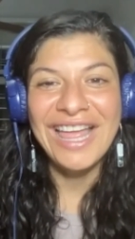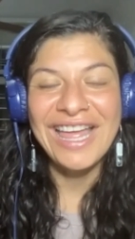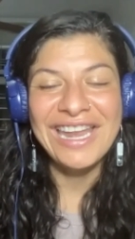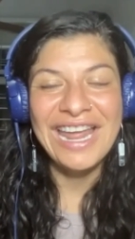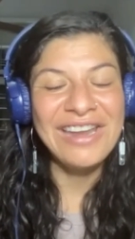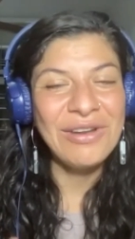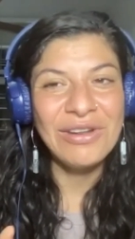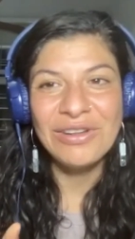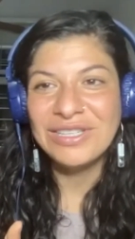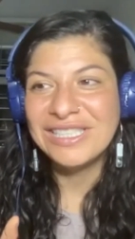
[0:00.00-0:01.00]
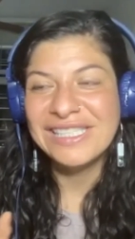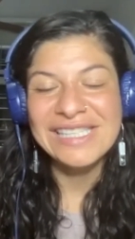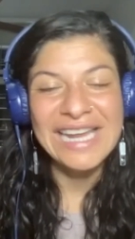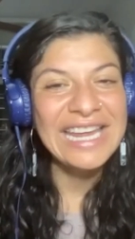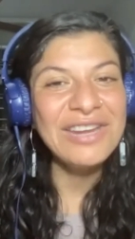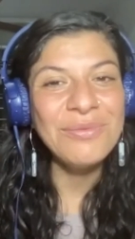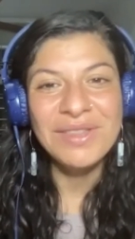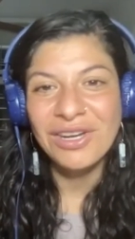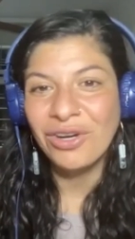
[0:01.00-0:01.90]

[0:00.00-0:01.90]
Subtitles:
And staying within